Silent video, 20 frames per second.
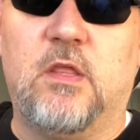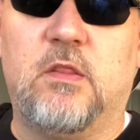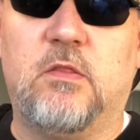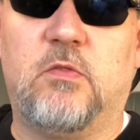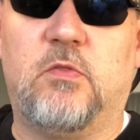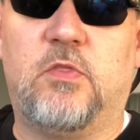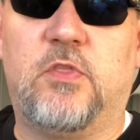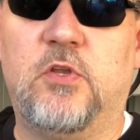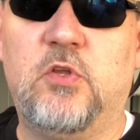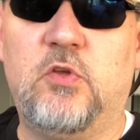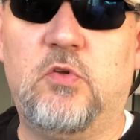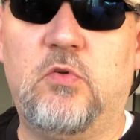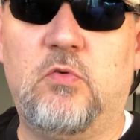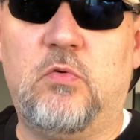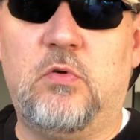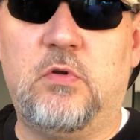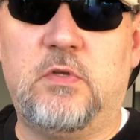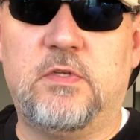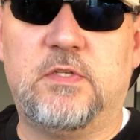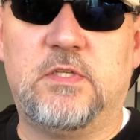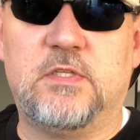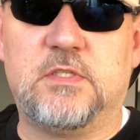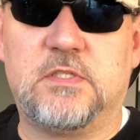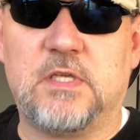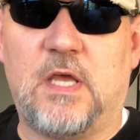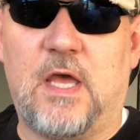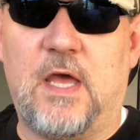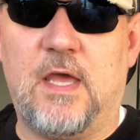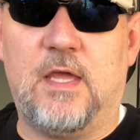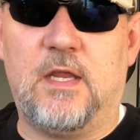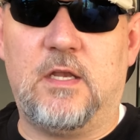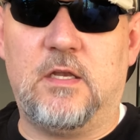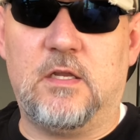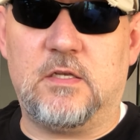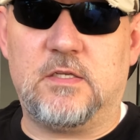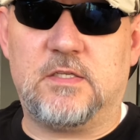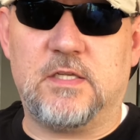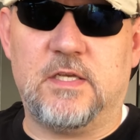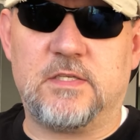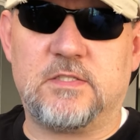The new design
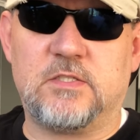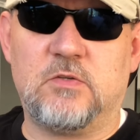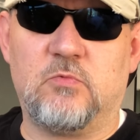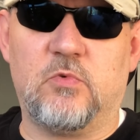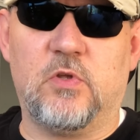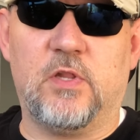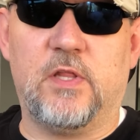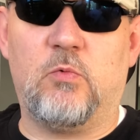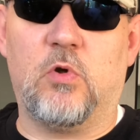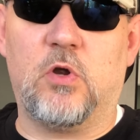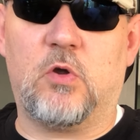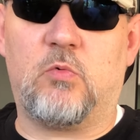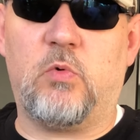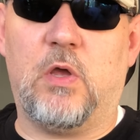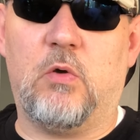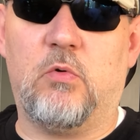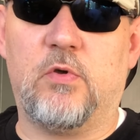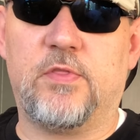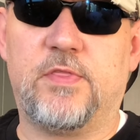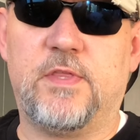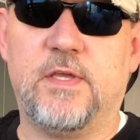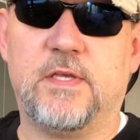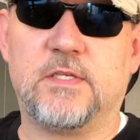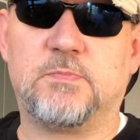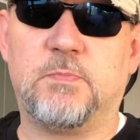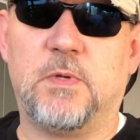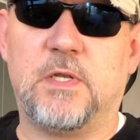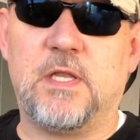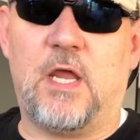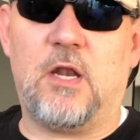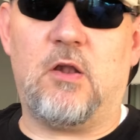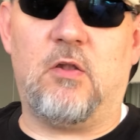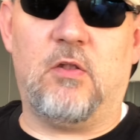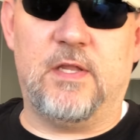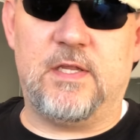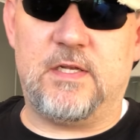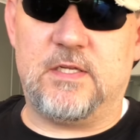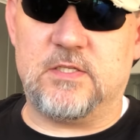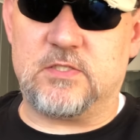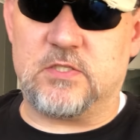doesn't really work well with this, but not
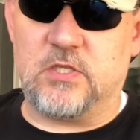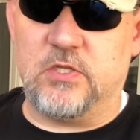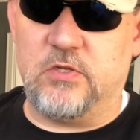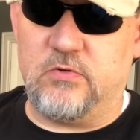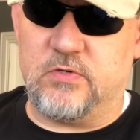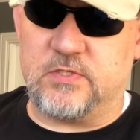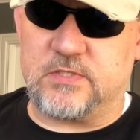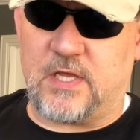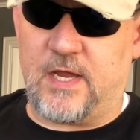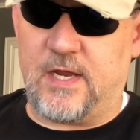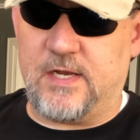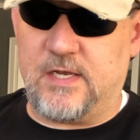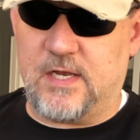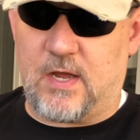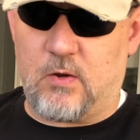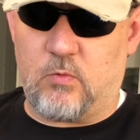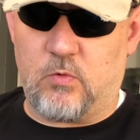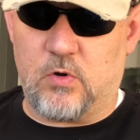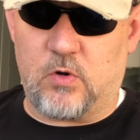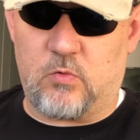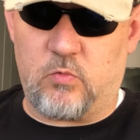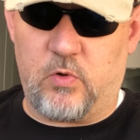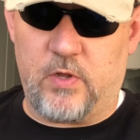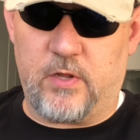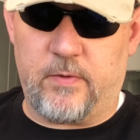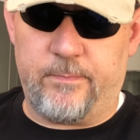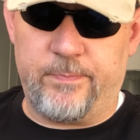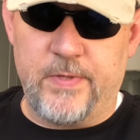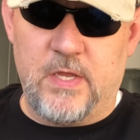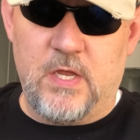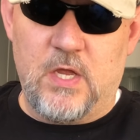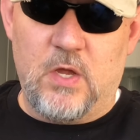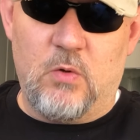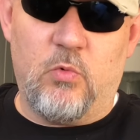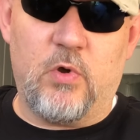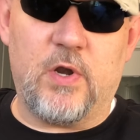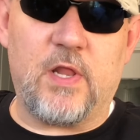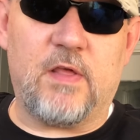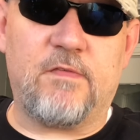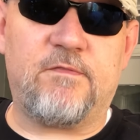only does the new design not work well,
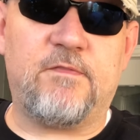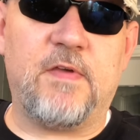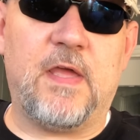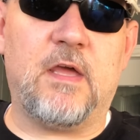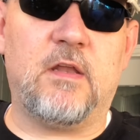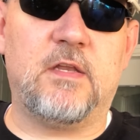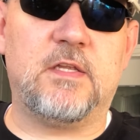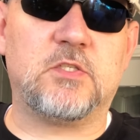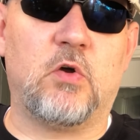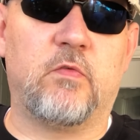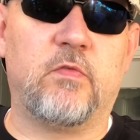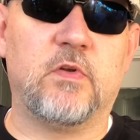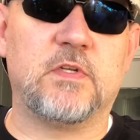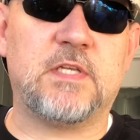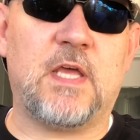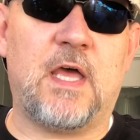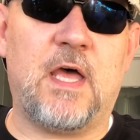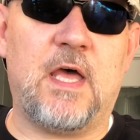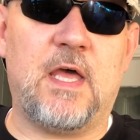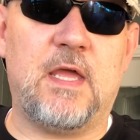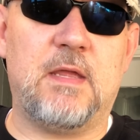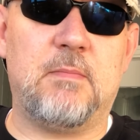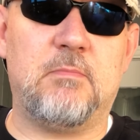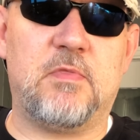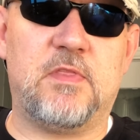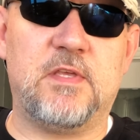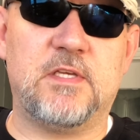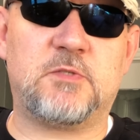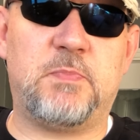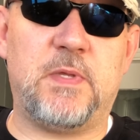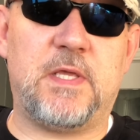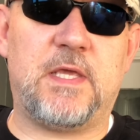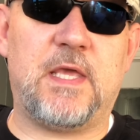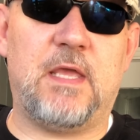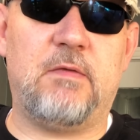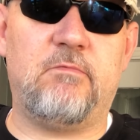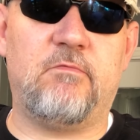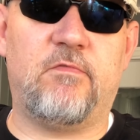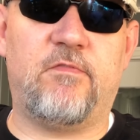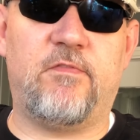what I found is over time this
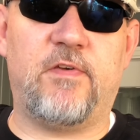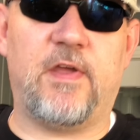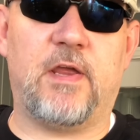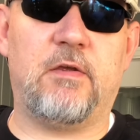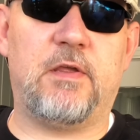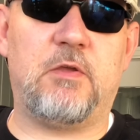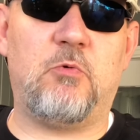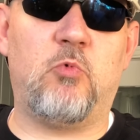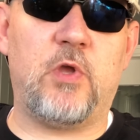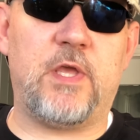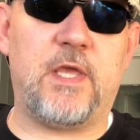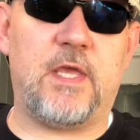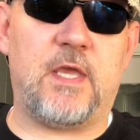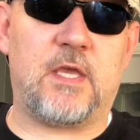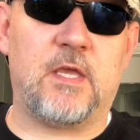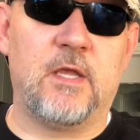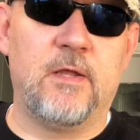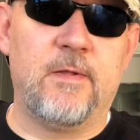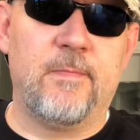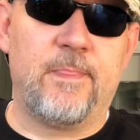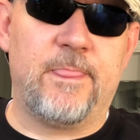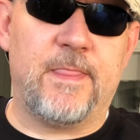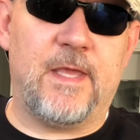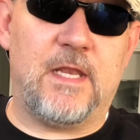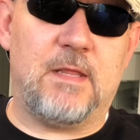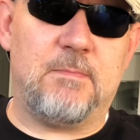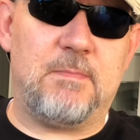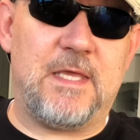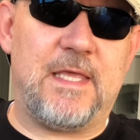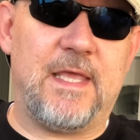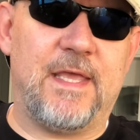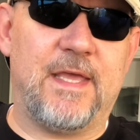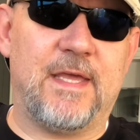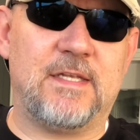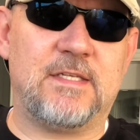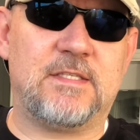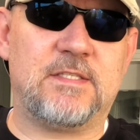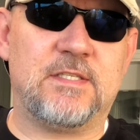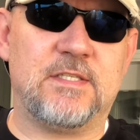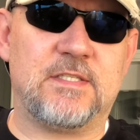became very weak and it
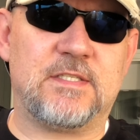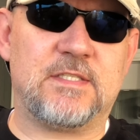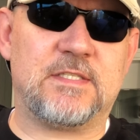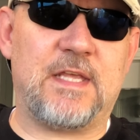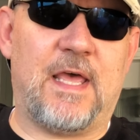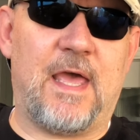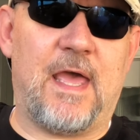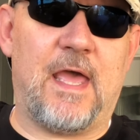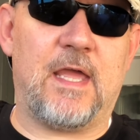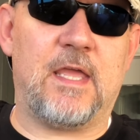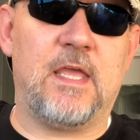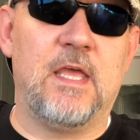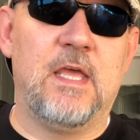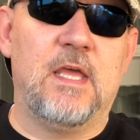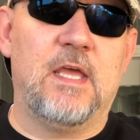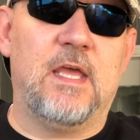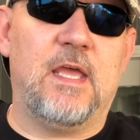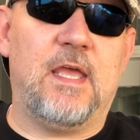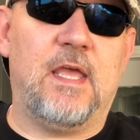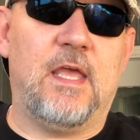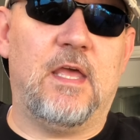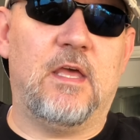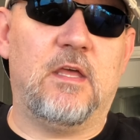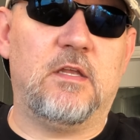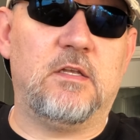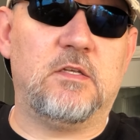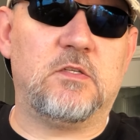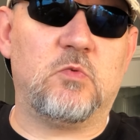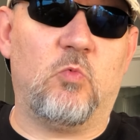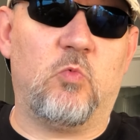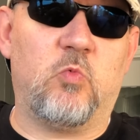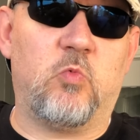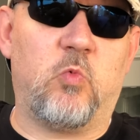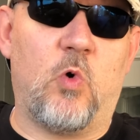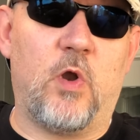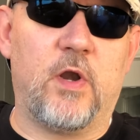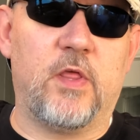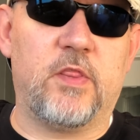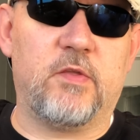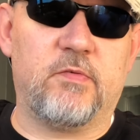began to sag. And
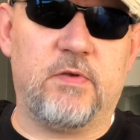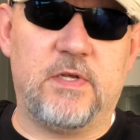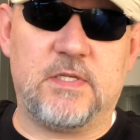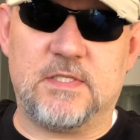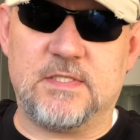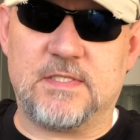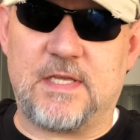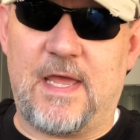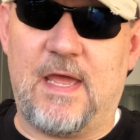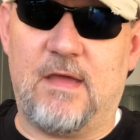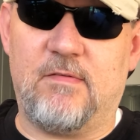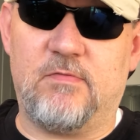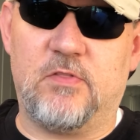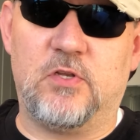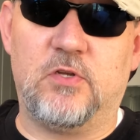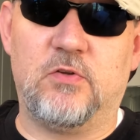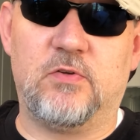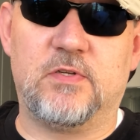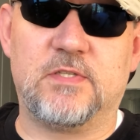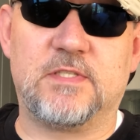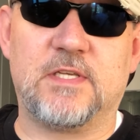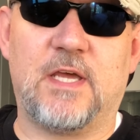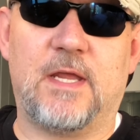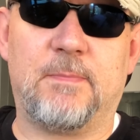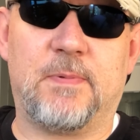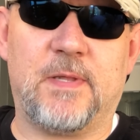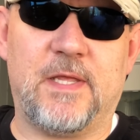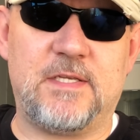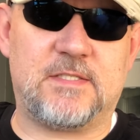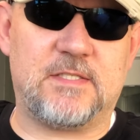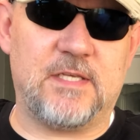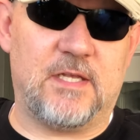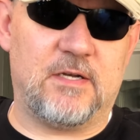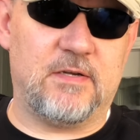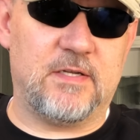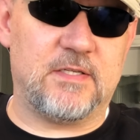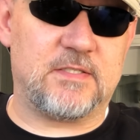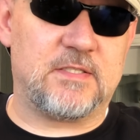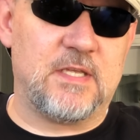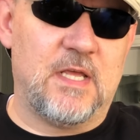one of the reasons I have the new design plate setter
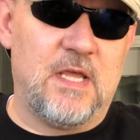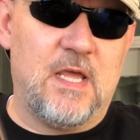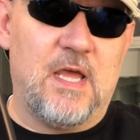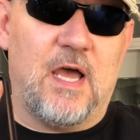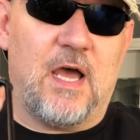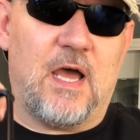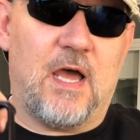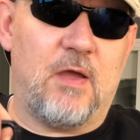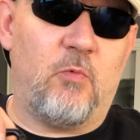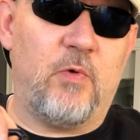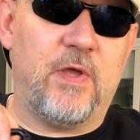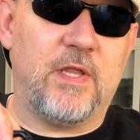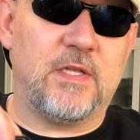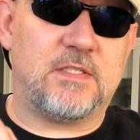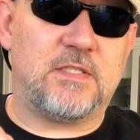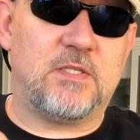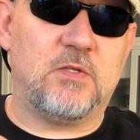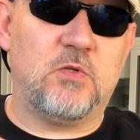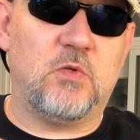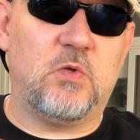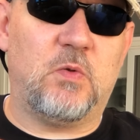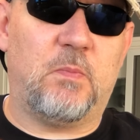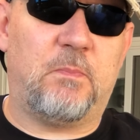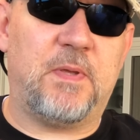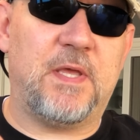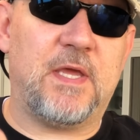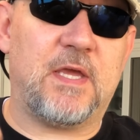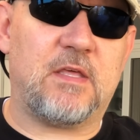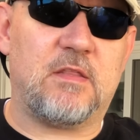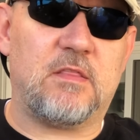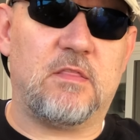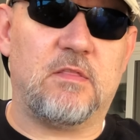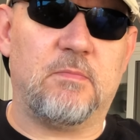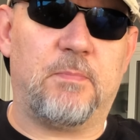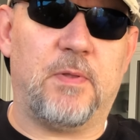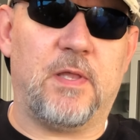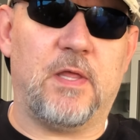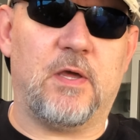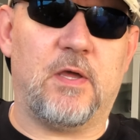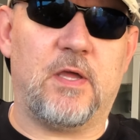is I went to pick the
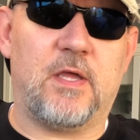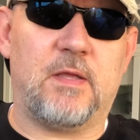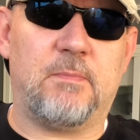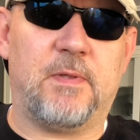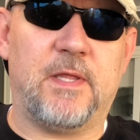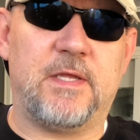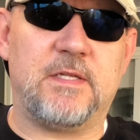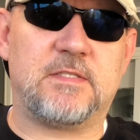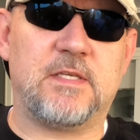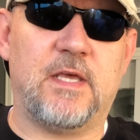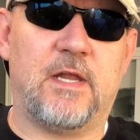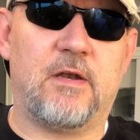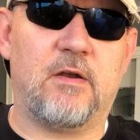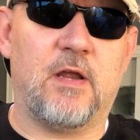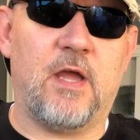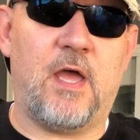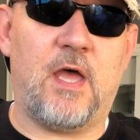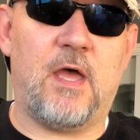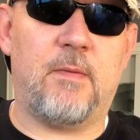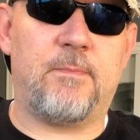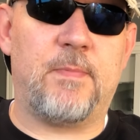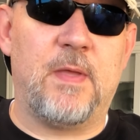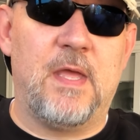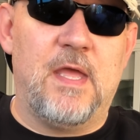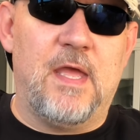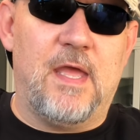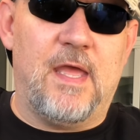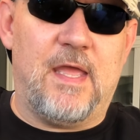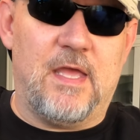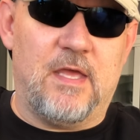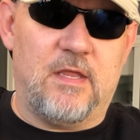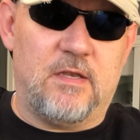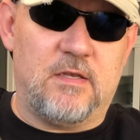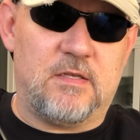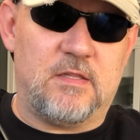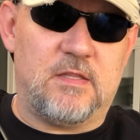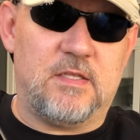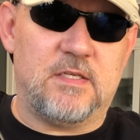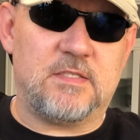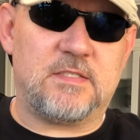plate setter up
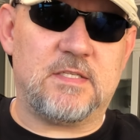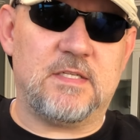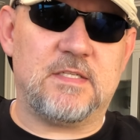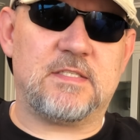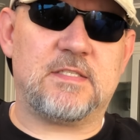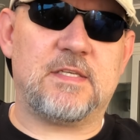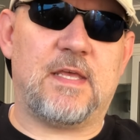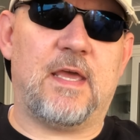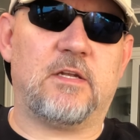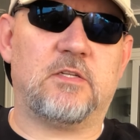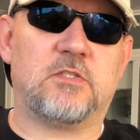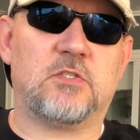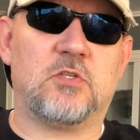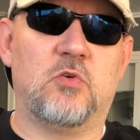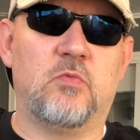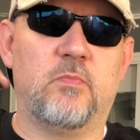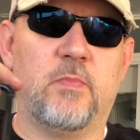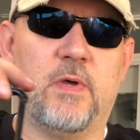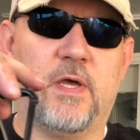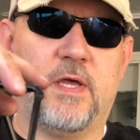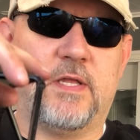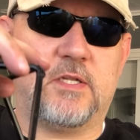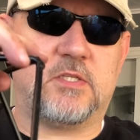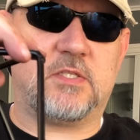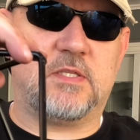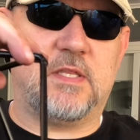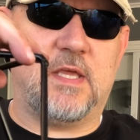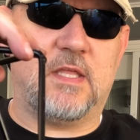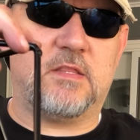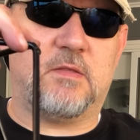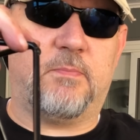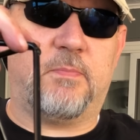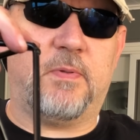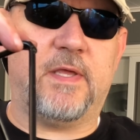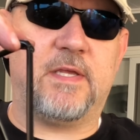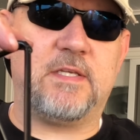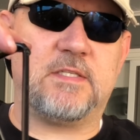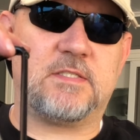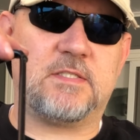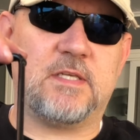and this had sagged so much that the
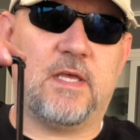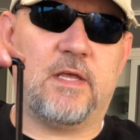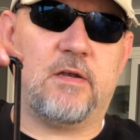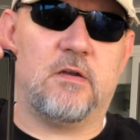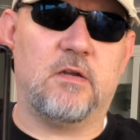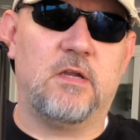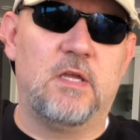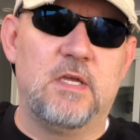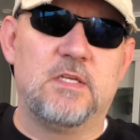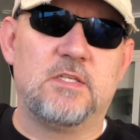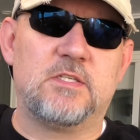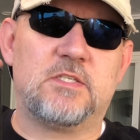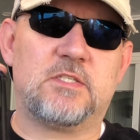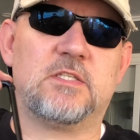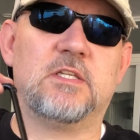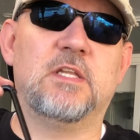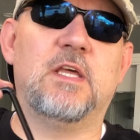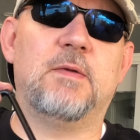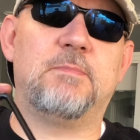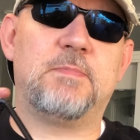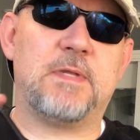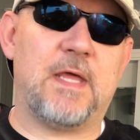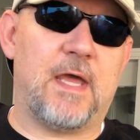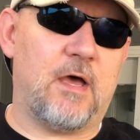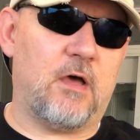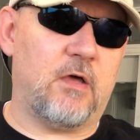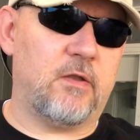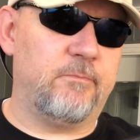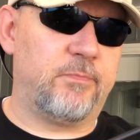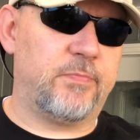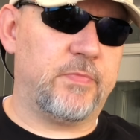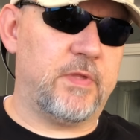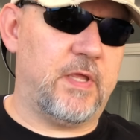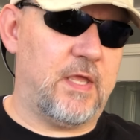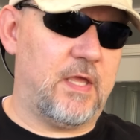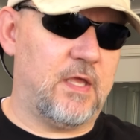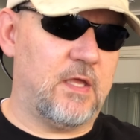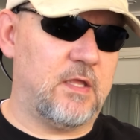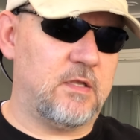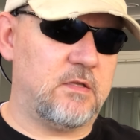plate setter slipped out
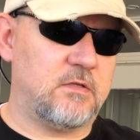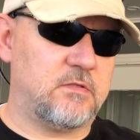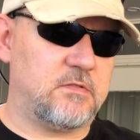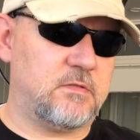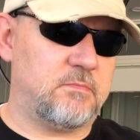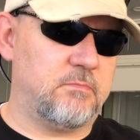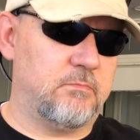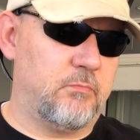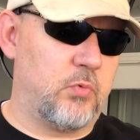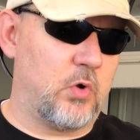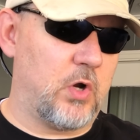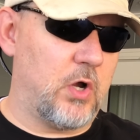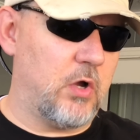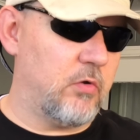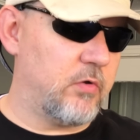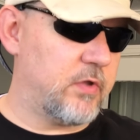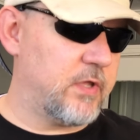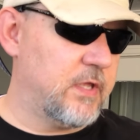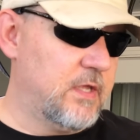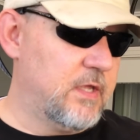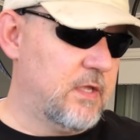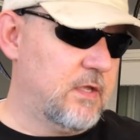and broke.